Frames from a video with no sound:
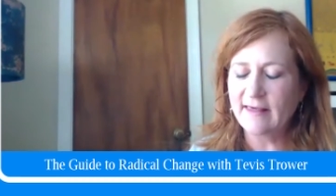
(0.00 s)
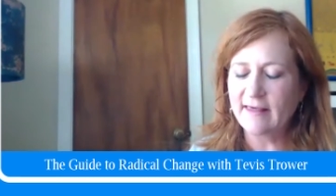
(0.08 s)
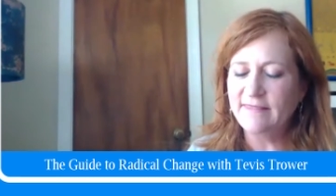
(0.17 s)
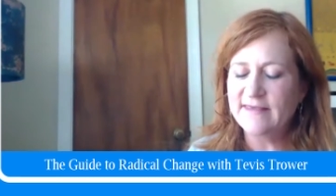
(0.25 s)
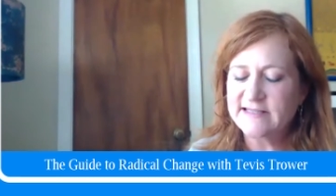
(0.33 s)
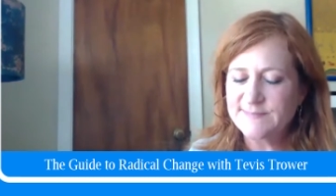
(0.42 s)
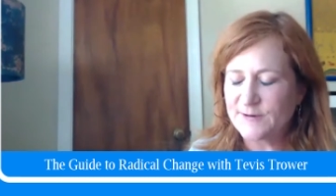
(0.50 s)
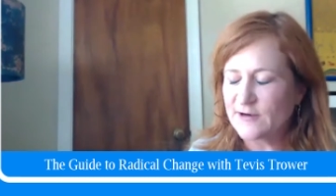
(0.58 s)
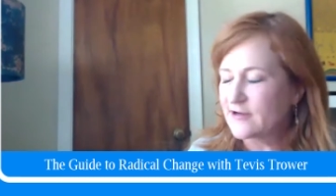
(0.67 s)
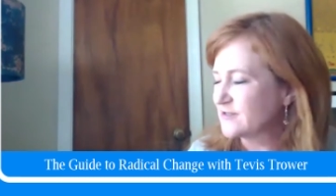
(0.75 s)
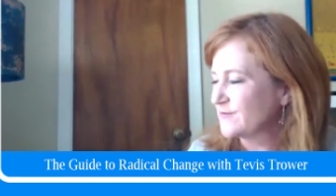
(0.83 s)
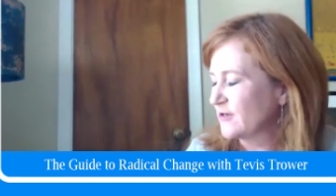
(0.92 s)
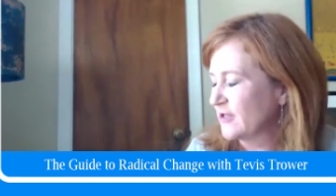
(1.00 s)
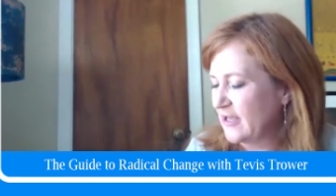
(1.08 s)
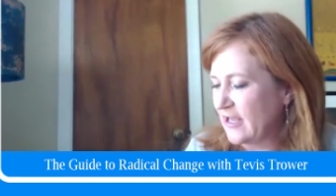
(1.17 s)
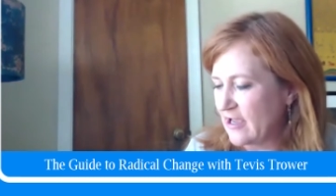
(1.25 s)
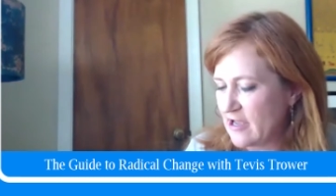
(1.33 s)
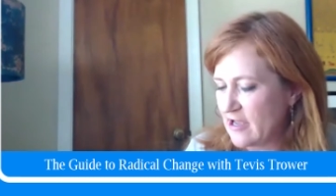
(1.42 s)
This book is
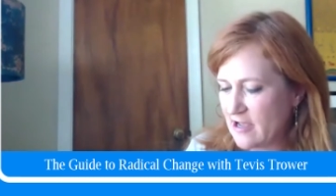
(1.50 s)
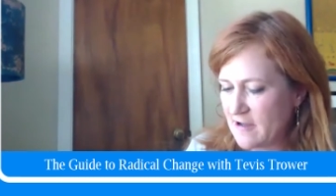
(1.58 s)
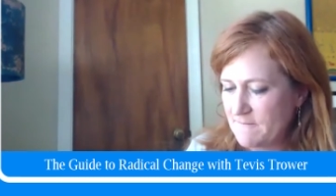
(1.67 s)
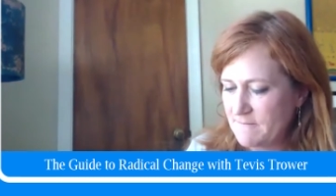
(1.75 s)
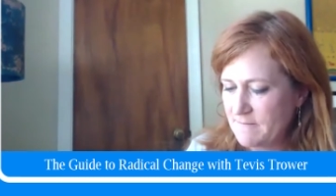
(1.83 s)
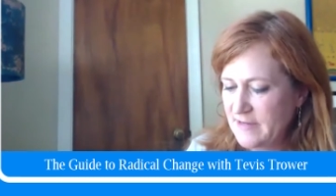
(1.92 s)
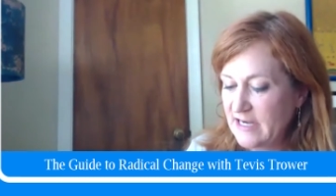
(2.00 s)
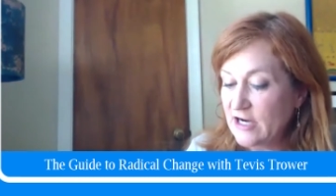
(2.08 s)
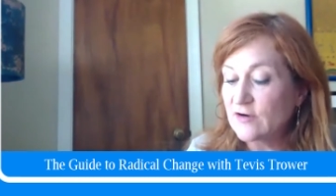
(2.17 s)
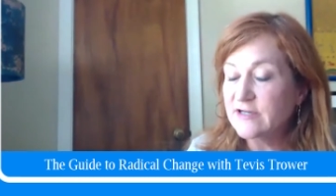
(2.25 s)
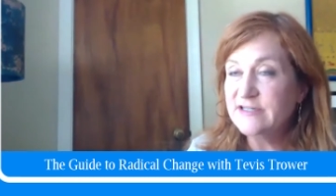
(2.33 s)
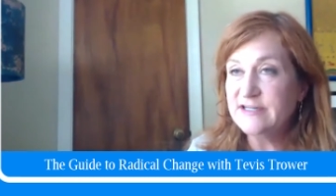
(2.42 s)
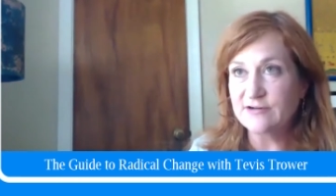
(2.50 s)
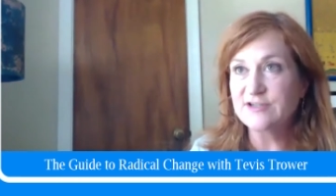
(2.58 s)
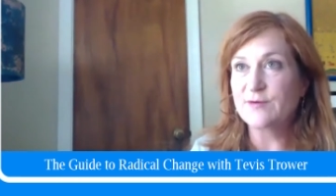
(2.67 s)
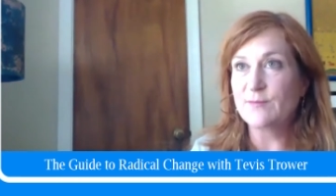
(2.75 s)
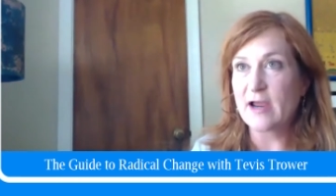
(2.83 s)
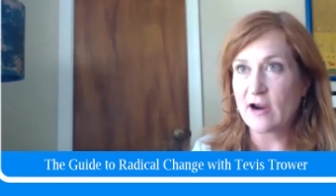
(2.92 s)
really near and dear
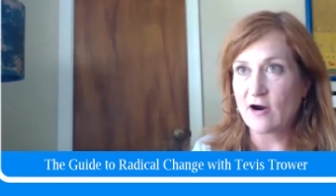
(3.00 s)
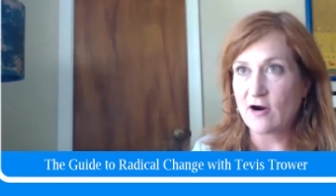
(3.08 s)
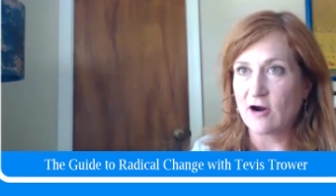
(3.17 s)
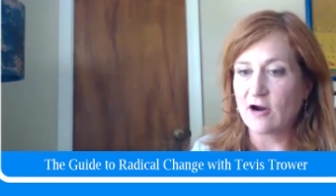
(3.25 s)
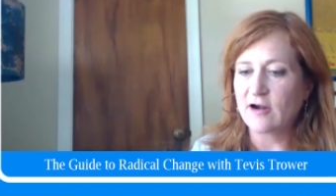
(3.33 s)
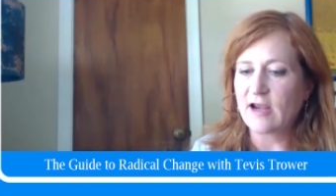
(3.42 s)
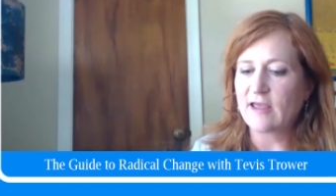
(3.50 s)
to my heart.